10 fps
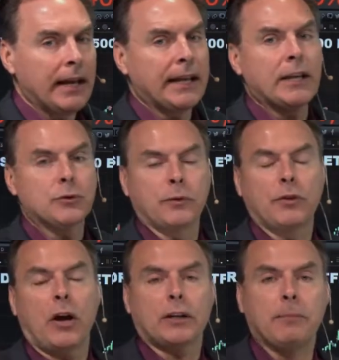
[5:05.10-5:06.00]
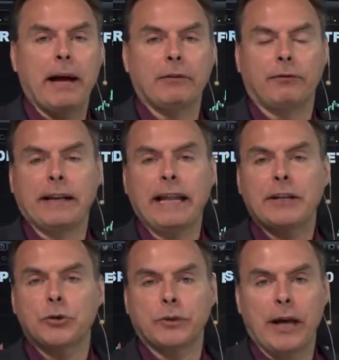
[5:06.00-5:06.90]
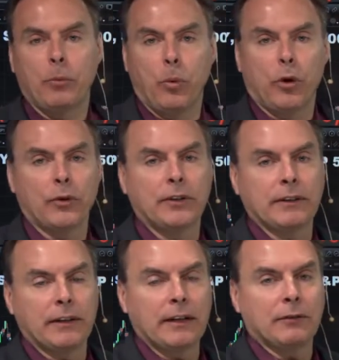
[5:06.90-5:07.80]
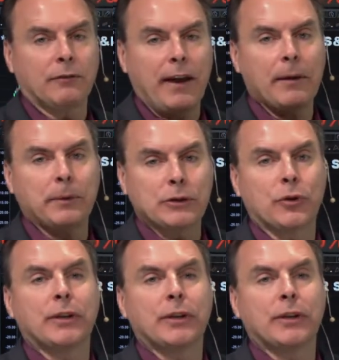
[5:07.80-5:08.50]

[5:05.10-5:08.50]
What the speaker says: And again, as we've talked about financial net worth in families,